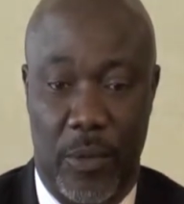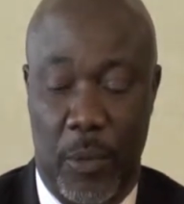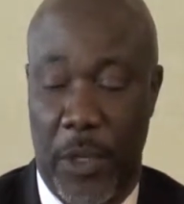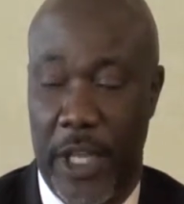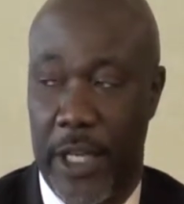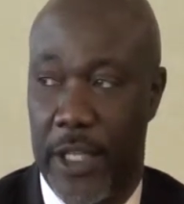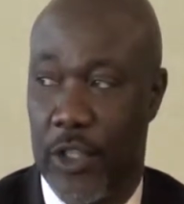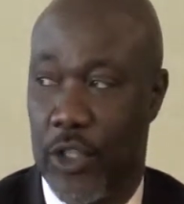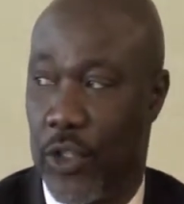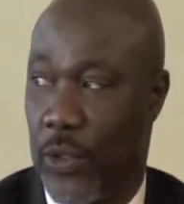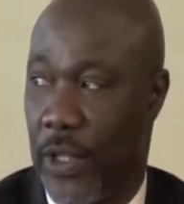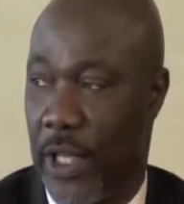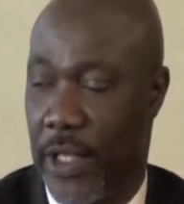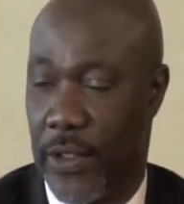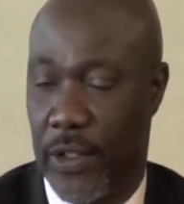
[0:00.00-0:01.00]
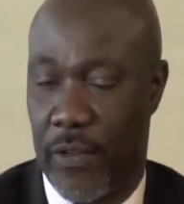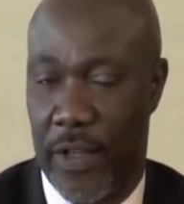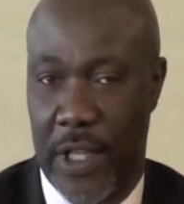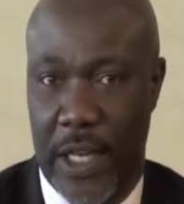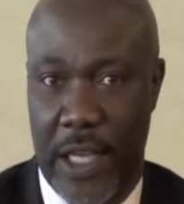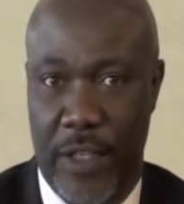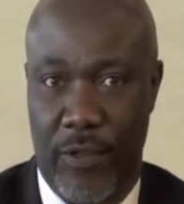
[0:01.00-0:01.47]
played into this over
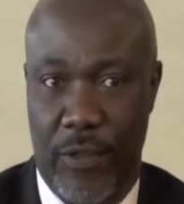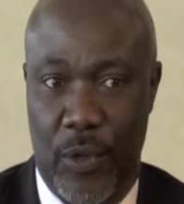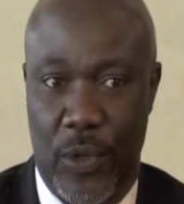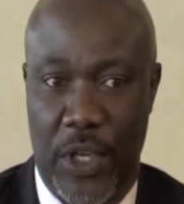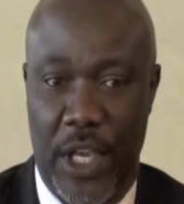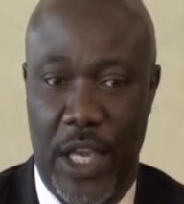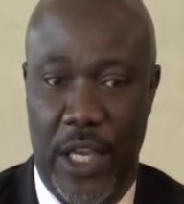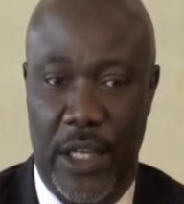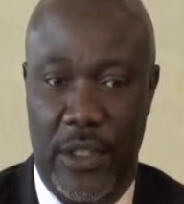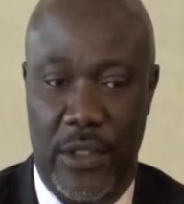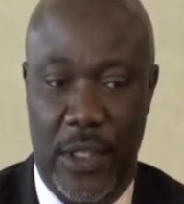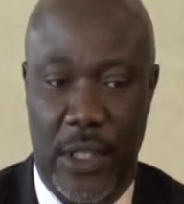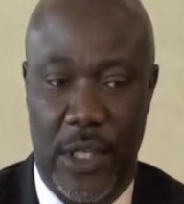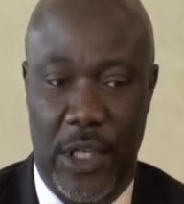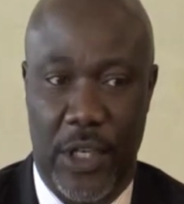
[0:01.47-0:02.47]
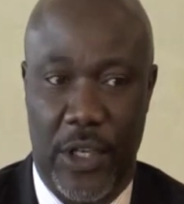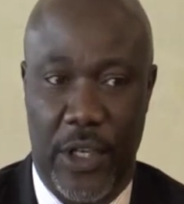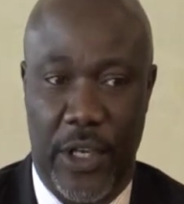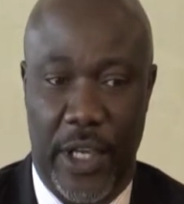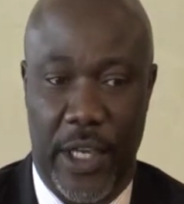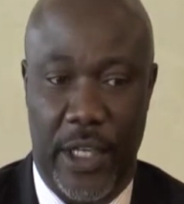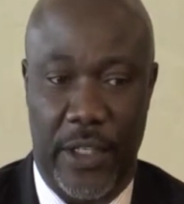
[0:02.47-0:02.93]
the last few years
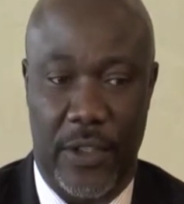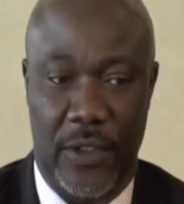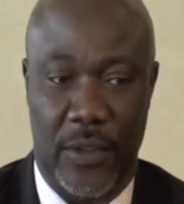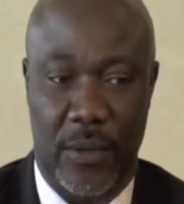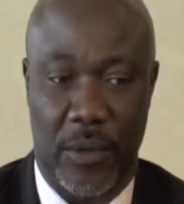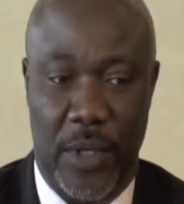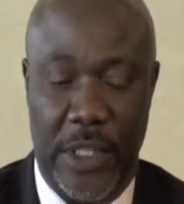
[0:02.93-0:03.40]
is,